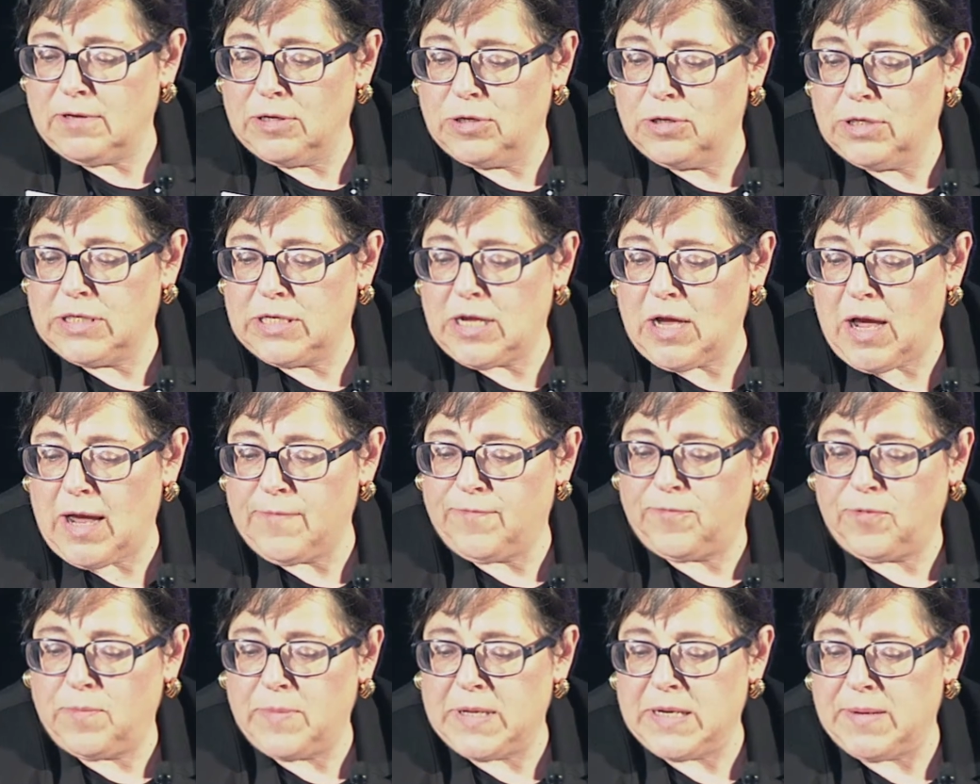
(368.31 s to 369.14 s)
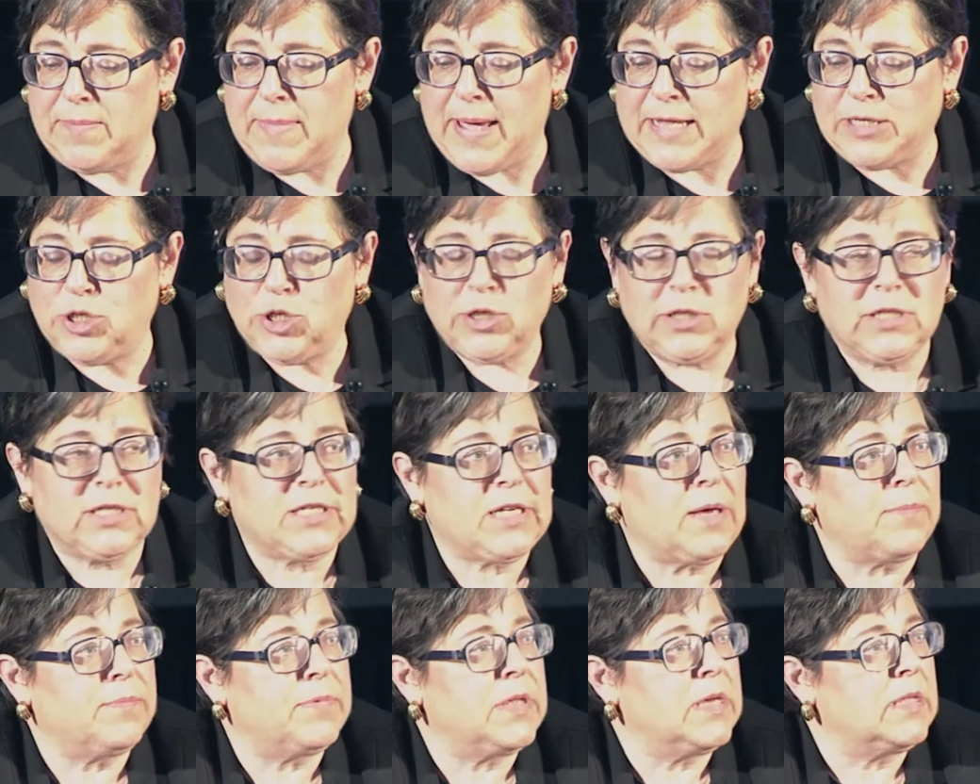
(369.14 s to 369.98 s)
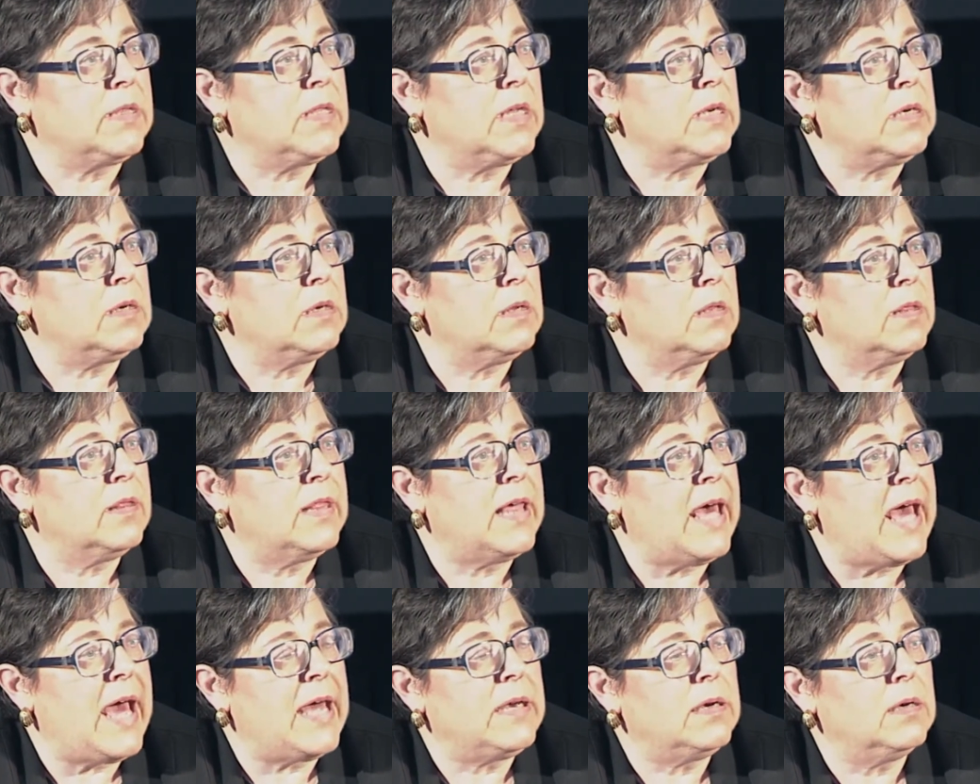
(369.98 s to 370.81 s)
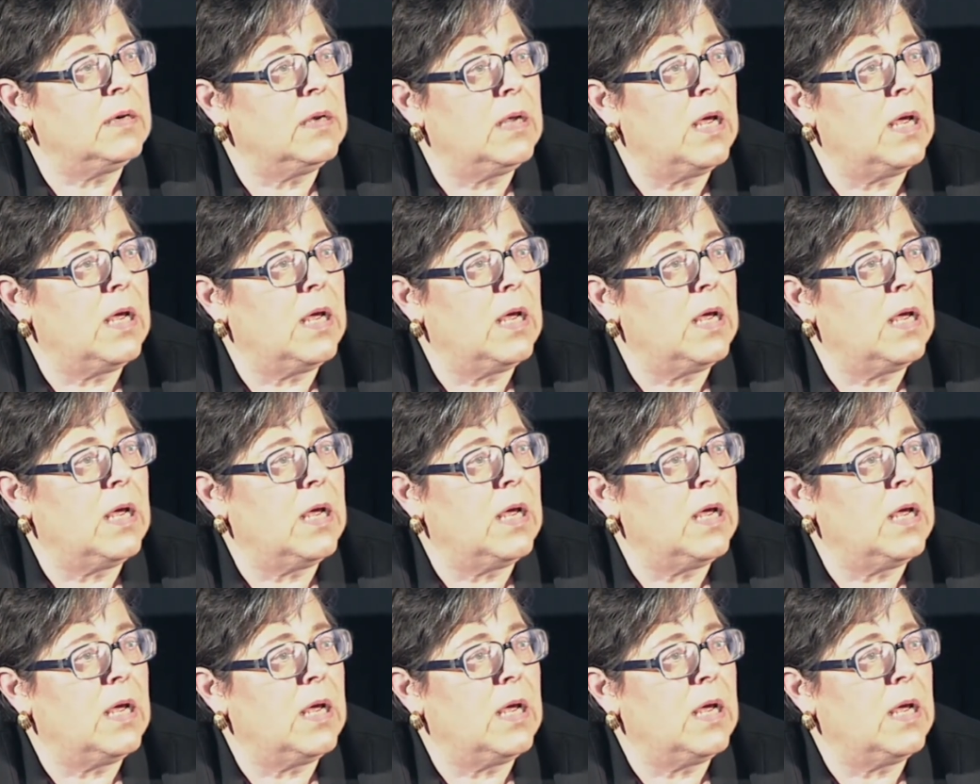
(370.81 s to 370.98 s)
good time for me to mention something that